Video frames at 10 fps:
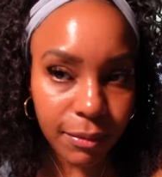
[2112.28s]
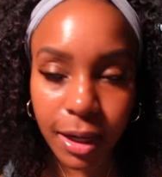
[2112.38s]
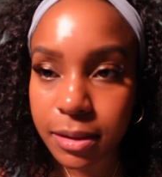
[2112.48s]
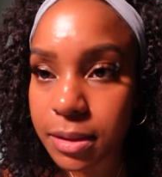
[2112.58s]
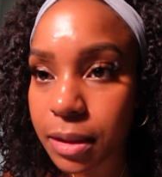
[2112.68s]

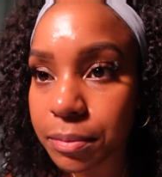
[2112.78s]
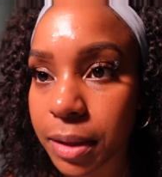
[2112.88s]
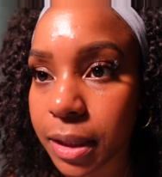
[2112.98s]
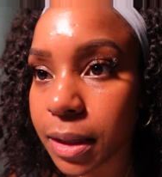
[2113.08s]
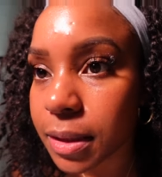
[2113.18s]
I stayed up
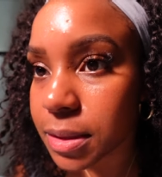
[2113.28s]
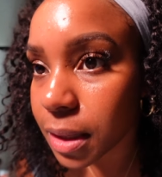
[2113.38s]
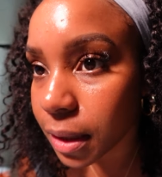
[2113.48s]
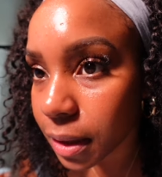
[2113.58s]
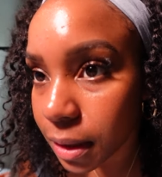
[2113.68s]
late last
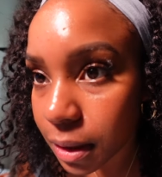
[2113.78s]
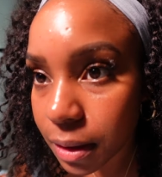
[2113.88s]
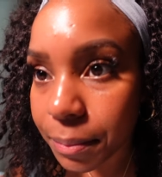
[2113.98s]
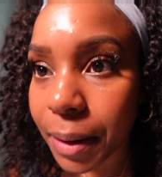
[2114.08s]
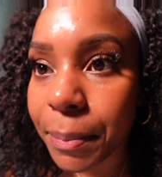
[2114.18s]
night.
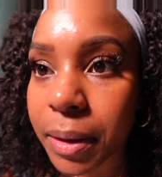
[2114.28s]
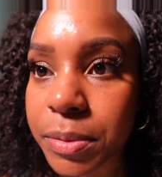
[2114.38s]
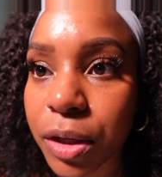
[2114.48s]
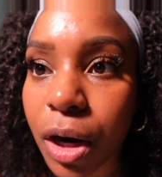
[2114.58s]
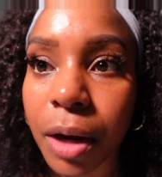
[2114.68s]
My
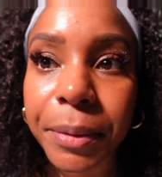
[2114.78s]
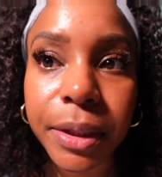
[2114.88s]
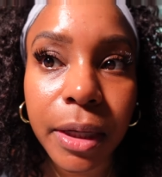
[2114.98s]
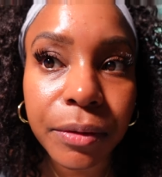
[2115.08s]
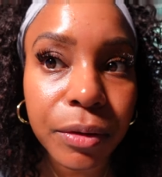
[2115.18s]
bumps are calming
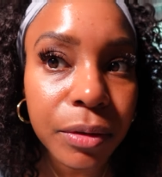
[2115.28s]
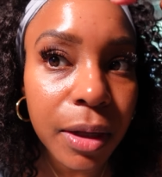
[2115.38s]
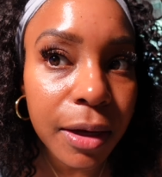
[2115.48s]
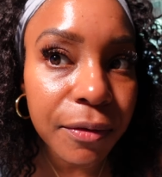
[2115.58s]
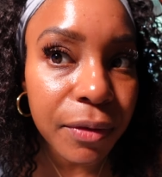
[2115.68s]
down though. They're
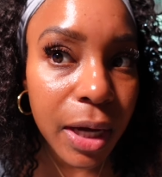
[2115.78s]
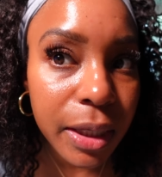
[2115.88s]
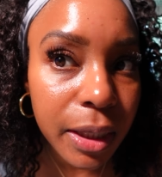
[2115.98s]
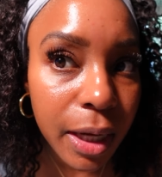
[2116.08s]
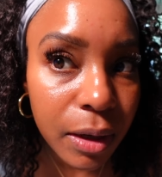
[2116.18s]
like
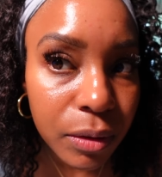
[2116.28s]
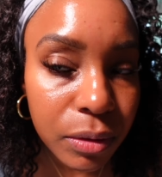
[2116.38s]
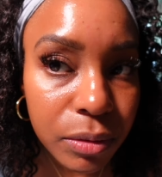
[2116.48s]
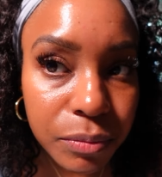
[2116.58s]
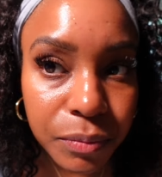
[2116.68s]
flattening out.